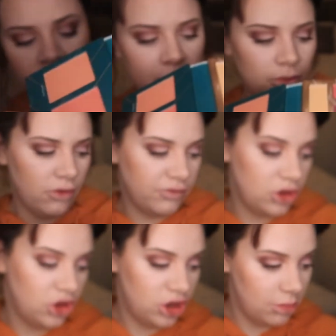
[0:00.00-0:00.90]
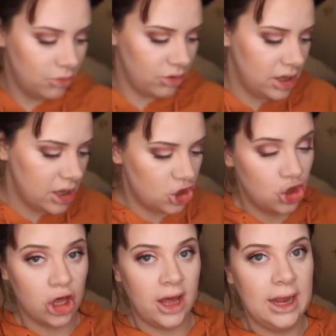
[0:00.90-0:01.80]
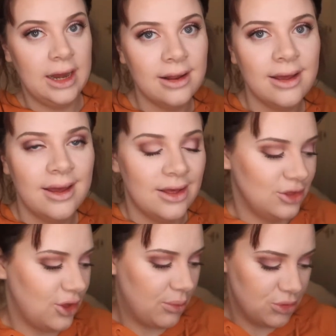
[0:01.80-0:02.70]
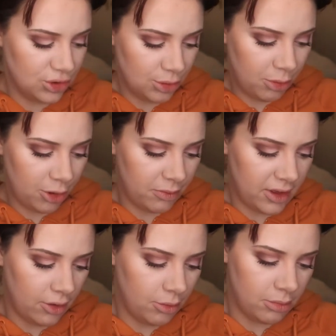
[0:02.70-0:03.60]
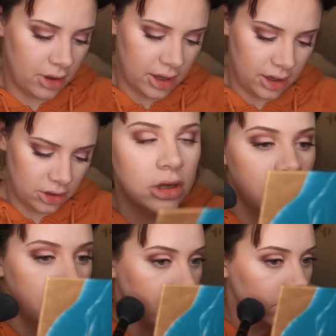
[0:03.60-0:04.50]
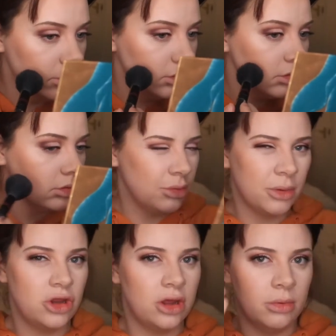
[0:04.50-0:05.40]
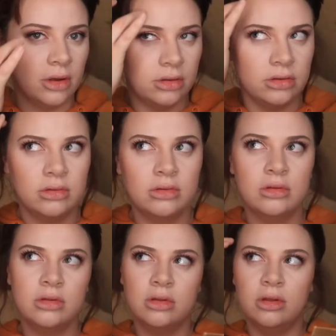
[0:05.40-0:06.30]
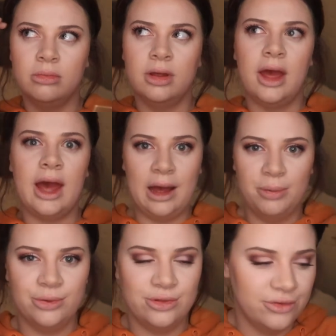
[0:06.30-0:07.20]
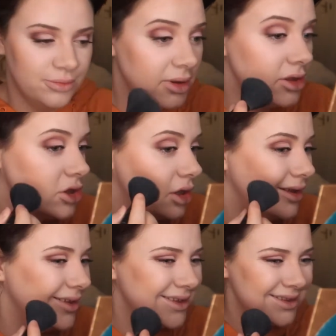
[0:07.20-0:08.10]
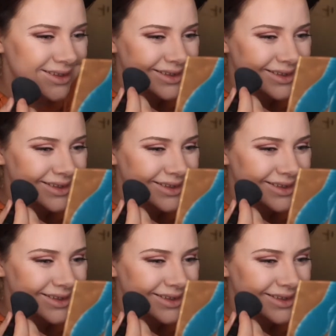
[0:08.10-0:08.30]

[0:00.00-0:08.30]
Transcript: a bit more of a shimmery shade, so I'm just going to pop that on my cheekbones, not my cheekbones, my apples of my cheeks.